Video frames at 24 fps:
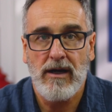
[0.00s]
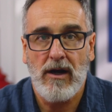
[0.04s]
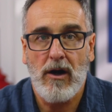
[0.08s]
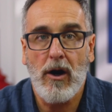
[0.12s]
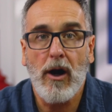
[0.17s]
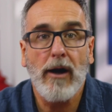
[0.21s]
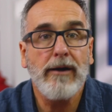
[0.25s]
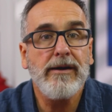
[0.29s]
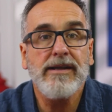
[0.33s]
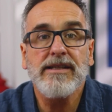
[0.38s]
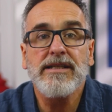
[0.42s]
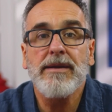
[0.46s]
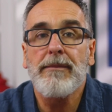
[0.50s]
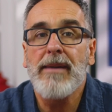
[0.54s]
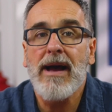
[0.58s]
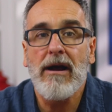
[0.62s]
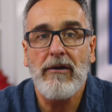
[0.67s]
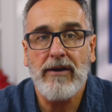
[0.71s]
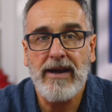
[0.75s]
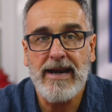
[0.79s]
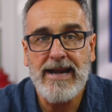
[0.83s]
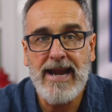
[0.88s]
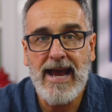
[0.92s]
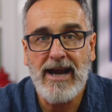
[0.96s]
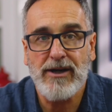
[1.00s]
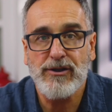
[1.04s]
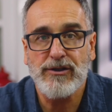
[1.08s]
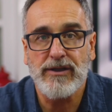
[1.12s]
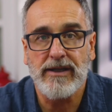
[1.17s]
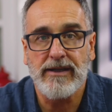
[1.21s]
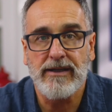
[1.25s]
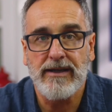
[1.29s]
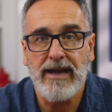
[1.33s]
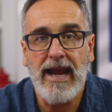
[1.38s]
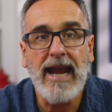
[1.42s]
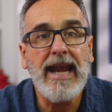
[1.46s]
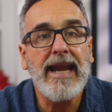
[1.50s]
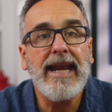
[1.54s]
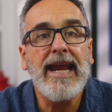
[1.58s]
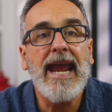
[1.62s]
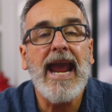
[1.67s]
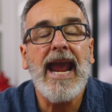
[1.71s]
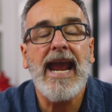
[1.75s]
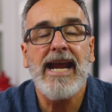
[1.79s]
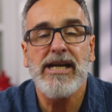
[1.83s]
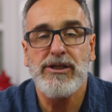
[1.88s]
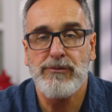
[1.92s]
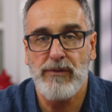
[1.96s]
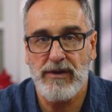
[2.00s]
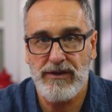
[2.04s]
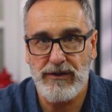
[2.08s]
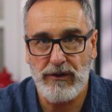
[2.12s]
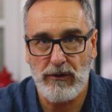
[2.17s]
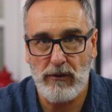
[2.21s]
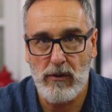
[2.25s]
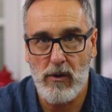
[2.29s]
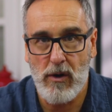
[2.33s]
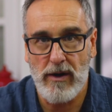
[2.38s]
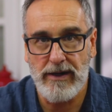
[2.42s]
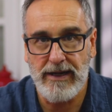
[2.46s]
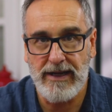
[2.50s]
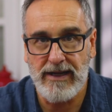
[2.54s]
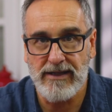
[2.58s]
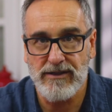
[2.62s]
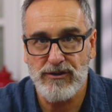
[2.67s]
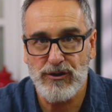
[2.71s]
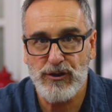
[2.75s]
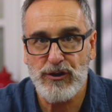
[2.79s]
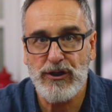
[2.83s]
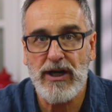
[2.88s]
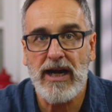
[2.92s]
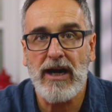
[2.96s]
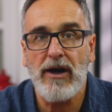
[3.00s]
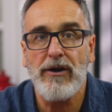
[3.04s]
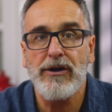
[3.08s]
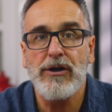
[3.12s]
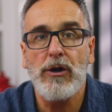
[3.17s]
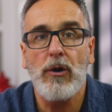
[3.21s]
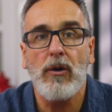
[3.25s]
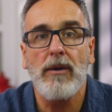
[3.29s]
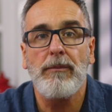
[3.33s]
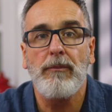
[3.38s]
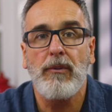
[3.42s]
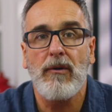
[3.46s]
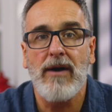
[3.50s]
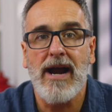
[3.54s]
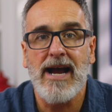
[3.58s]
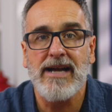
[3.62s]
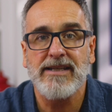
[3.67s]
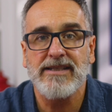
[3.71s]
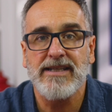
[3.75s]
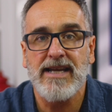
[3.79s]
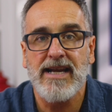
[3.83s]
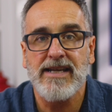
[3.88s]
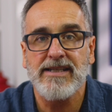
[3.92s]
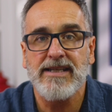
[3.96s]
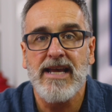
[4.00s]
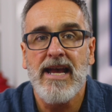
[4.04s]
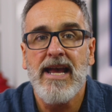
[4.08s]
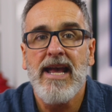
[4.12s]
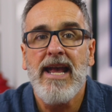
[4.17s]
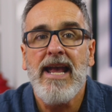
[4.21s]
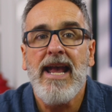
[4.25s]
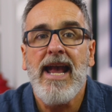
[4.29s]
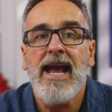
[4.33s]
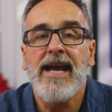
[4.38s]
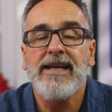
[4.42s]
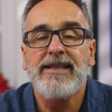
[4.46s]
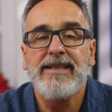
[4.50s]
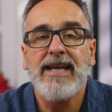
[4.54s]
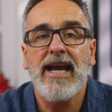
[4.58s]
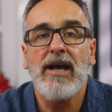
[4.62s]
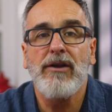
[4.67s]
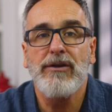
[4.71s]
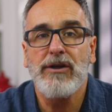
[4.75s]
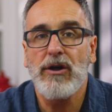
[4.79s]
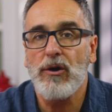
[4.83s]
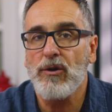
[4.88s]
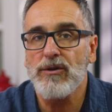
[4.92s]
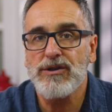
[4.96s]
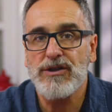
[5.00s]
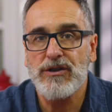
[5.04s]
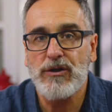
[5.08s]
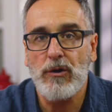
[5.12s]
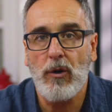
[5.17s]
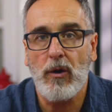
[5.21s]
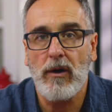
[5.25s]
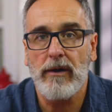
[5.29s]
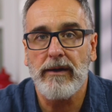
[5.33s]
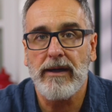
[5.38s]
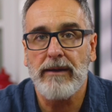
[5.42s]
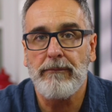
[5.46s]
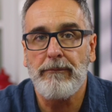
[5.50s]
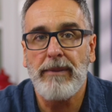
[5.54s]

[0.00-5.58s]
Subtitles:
Art is about connection. Engage with your audience, share your process, and tell your story.